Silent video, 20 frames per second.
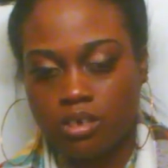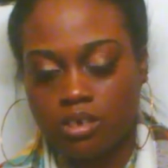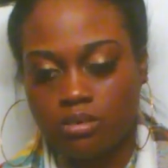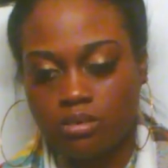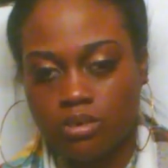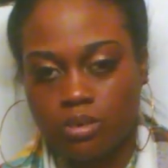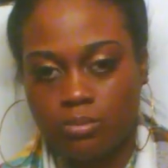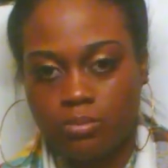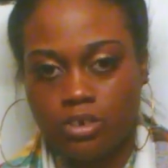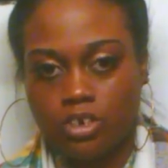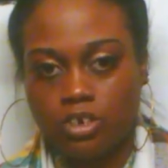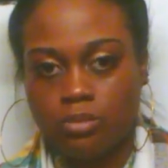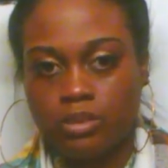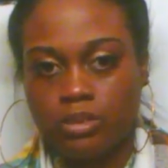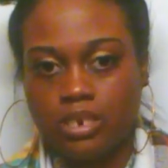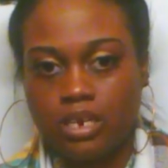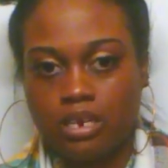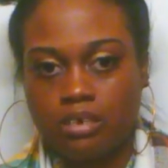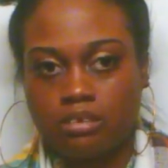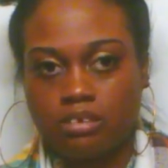And when he pushed
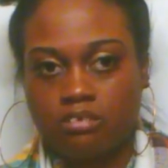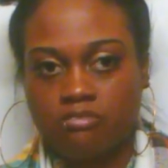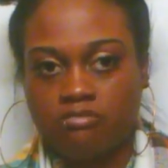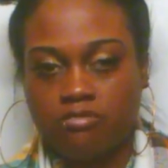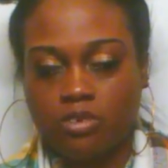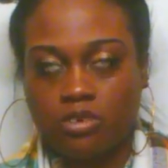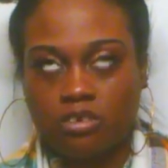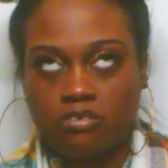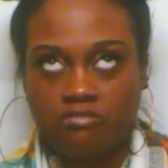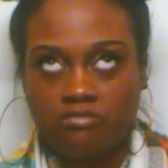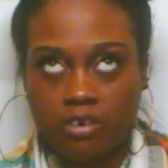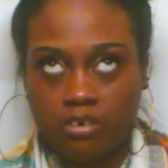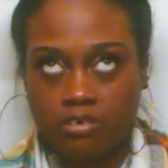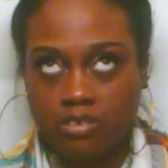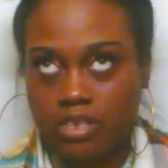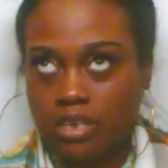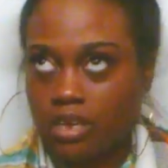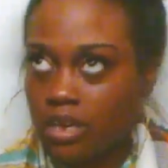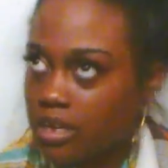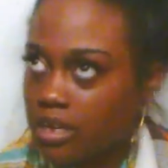me down to the floor, the
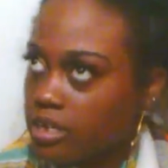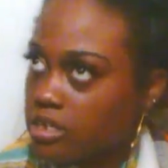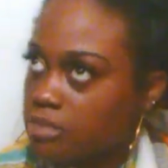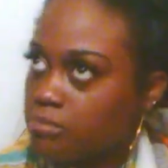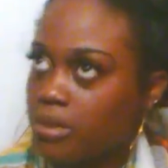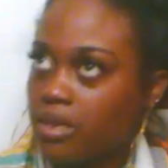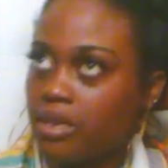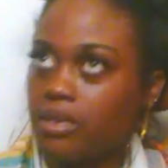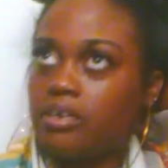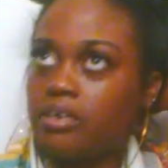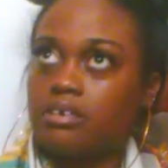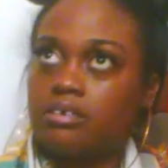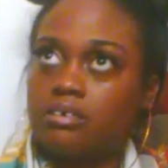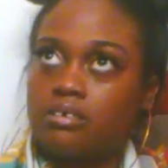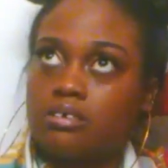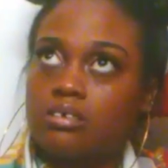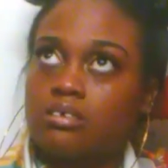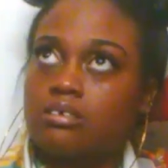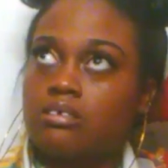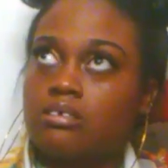first thing I hit is my head.
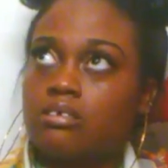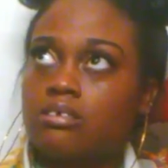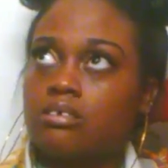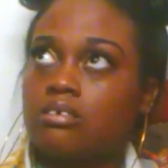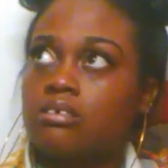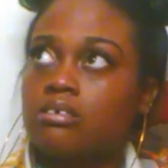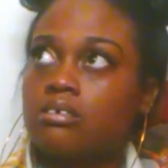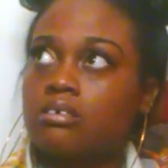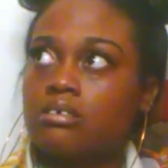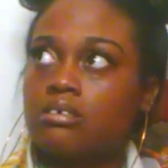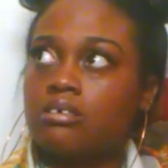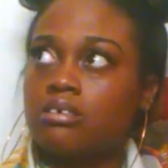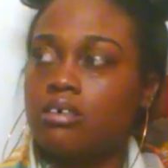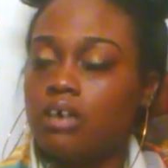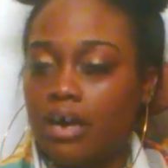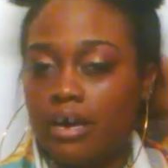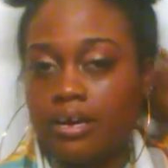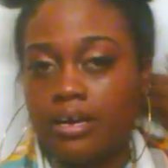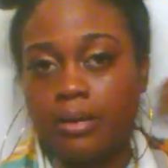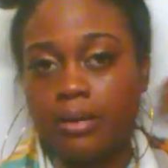
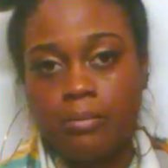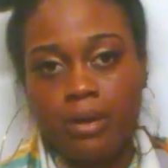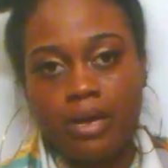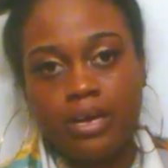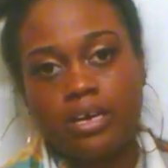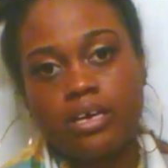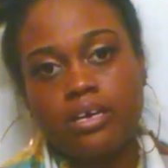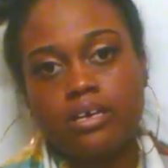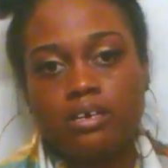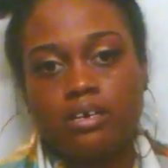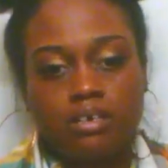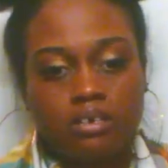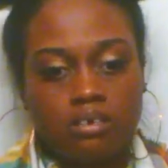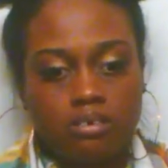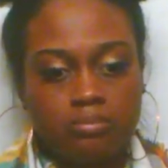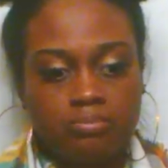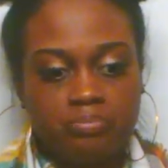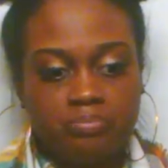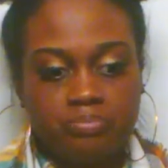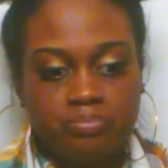I hit my head,